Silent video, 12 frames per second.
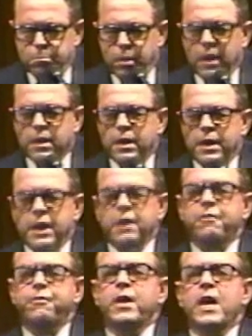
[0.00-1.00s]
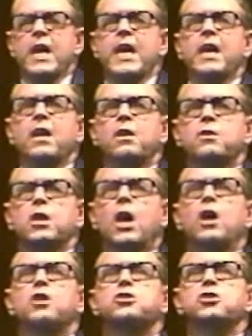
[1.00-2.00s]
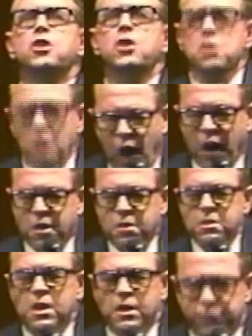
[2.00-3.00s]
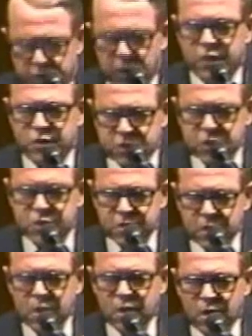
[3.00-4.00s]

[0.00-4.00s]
But if he does not deliver us,